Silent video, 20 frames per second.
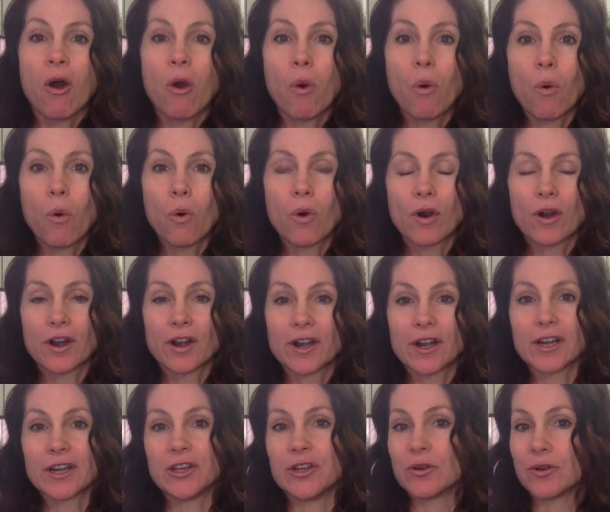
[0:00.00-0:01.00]

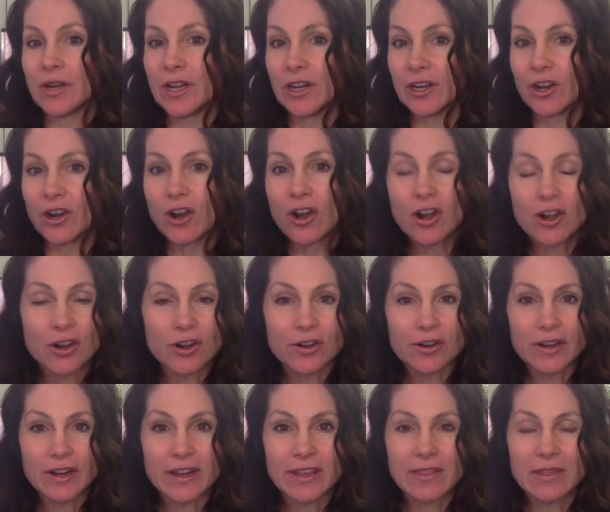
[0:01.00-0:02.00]
or you're in a
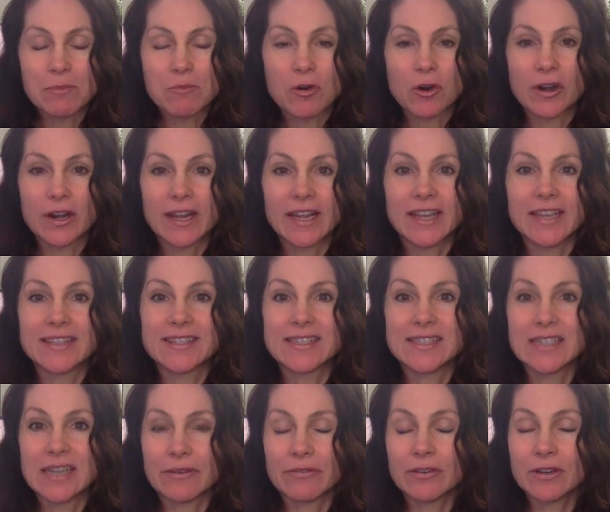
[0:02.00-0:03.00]
hurry in the morning, it's
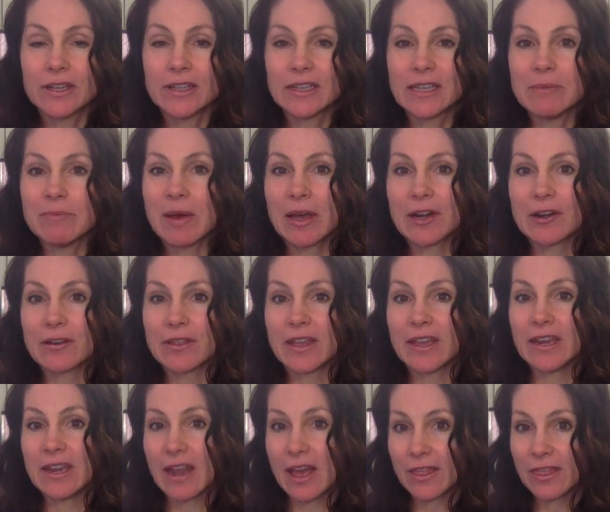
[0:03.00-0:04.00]
definitely better
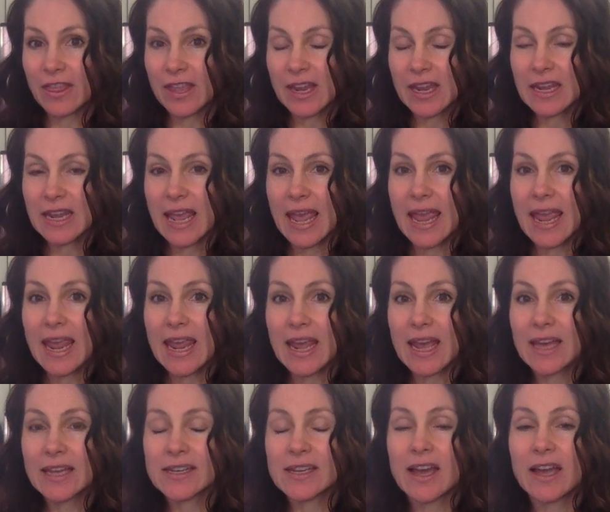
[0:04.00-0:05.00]
than nothing.
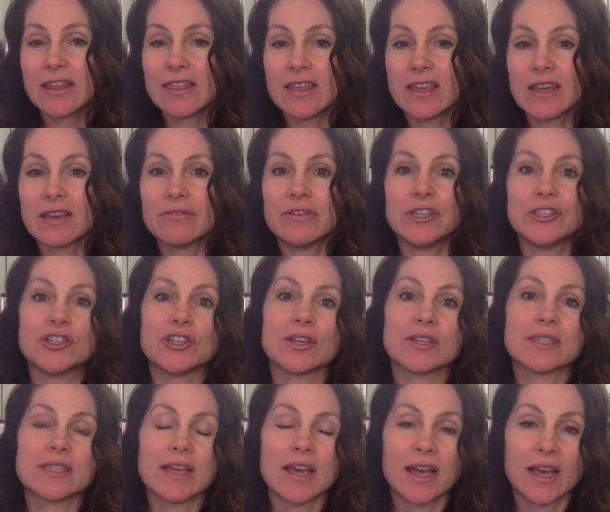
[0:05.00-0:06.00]
And I think of it
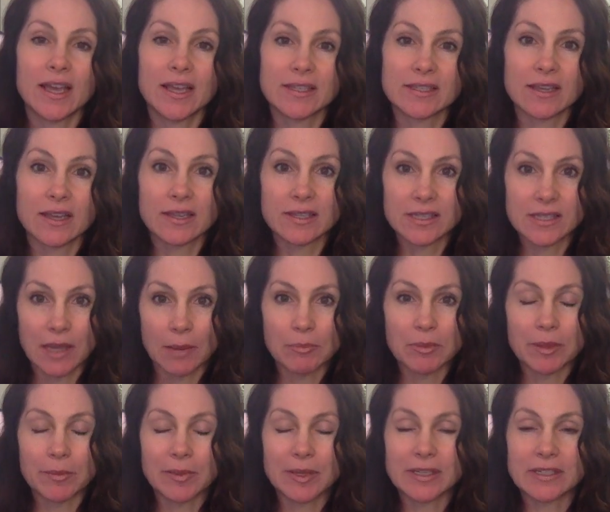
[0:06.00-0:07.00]
just as a
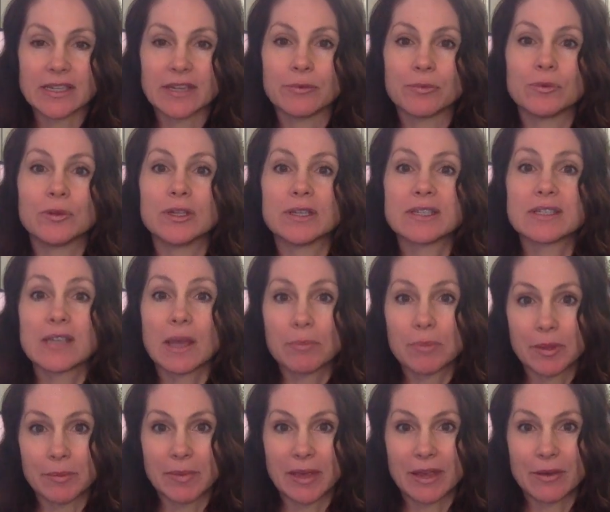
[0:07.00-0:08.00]
supplement. It will
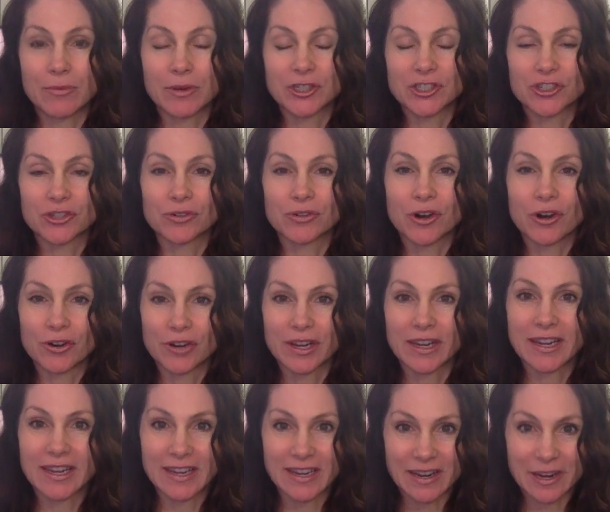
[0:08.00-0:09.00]
supplement what you're
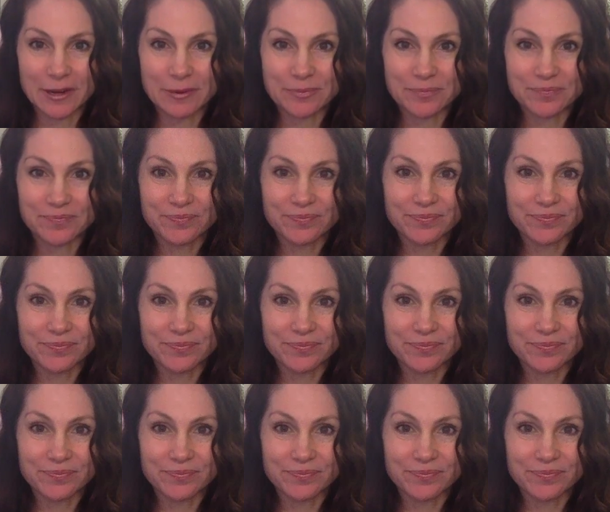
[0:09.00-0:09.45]
already eating.